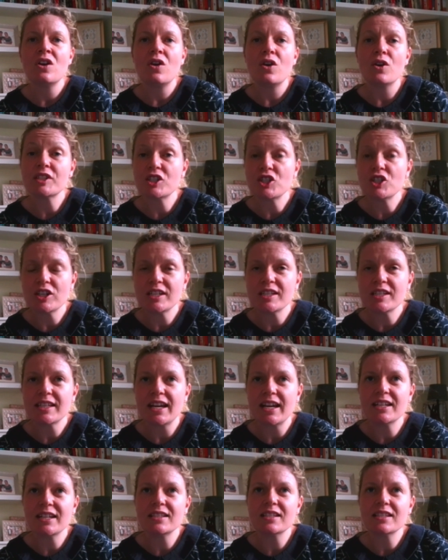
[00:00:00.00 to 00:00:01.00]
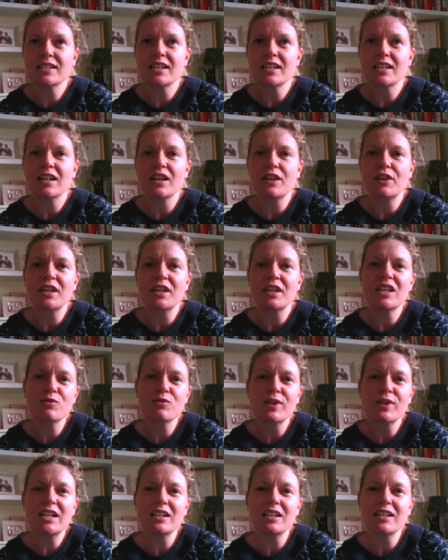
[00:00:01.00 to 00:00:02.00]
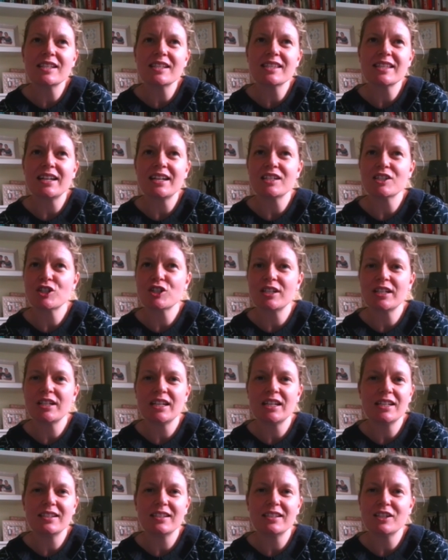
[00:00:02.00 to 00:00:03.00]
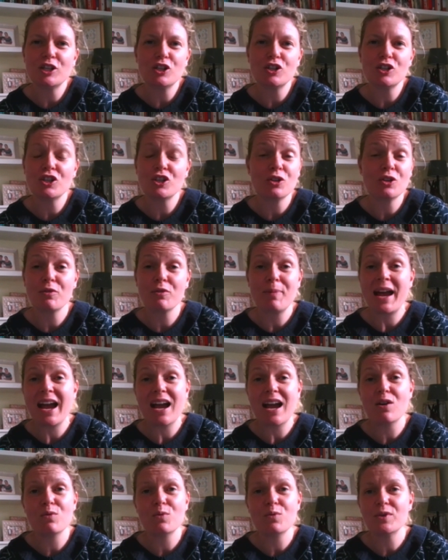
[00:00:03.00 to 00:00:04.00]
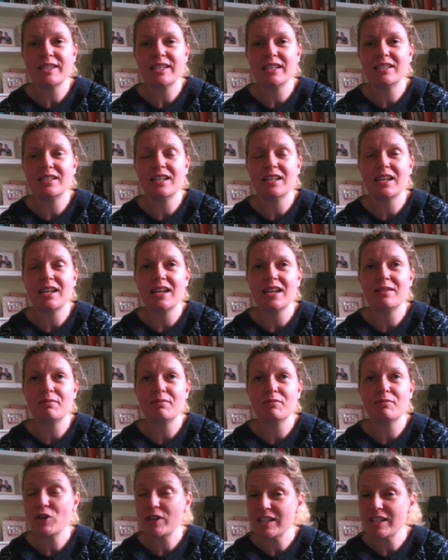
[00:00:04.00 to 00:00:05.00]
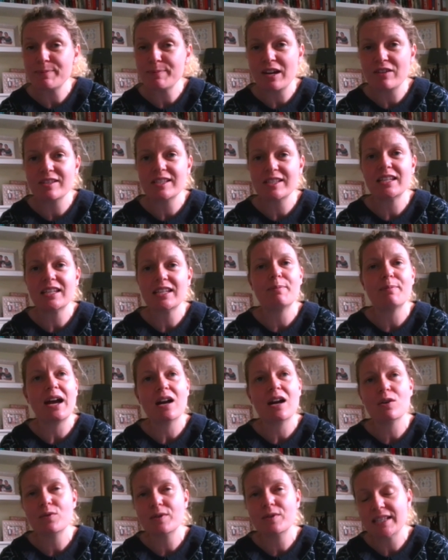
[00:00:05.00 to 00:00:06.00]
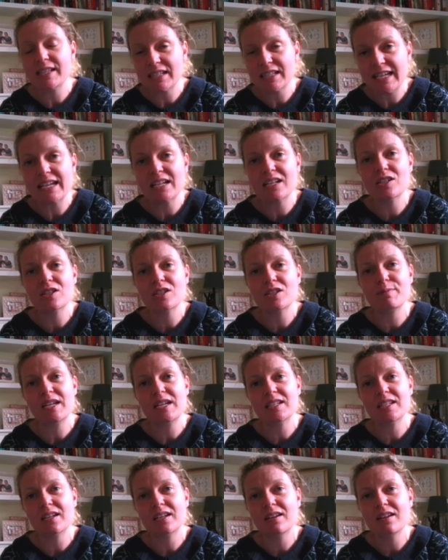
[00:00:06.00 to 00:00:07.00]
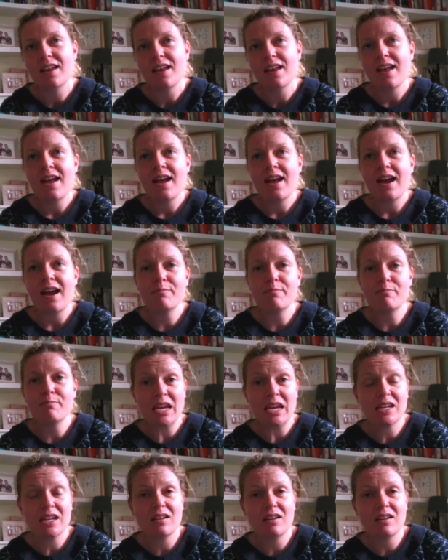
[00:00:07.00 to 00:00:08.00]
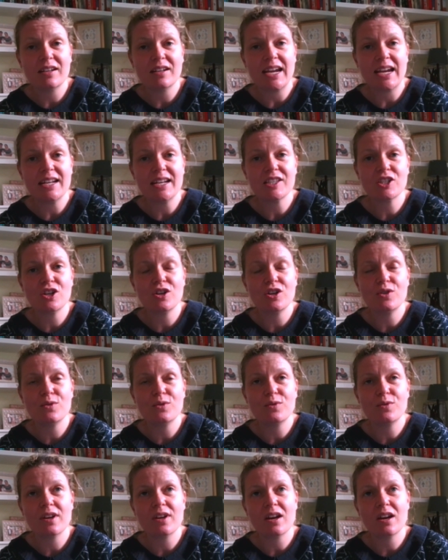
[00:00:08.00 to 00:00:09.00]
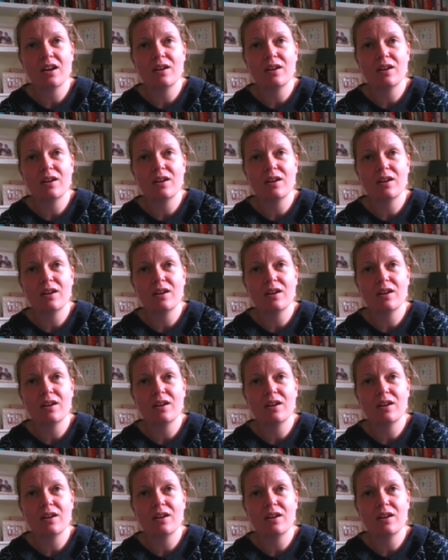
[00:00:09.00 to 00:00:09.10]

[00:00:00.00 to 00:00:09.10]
hostages. And I think he realised that actually, you know, the power was in transparency, and the power was in taking it to the media and making her case known.